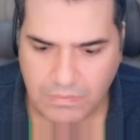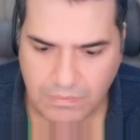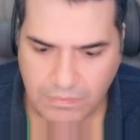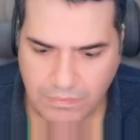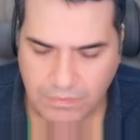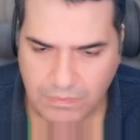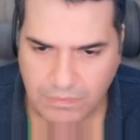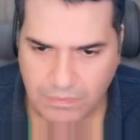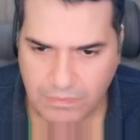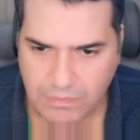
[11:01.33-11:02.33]

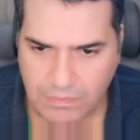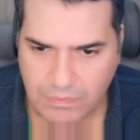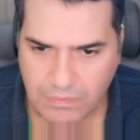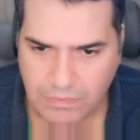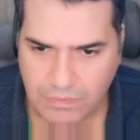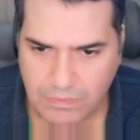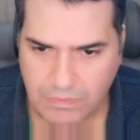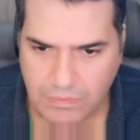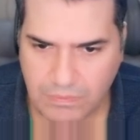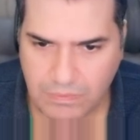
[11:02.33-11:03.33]

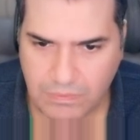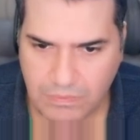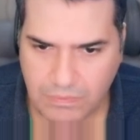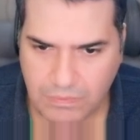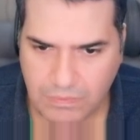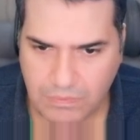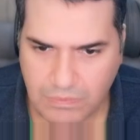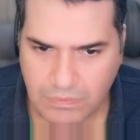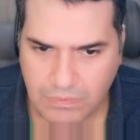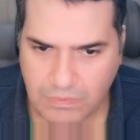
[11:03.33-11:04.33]

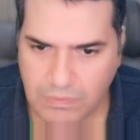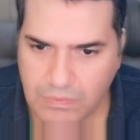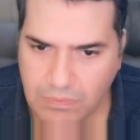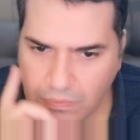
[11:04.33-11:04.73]
No one is speaking in this clip.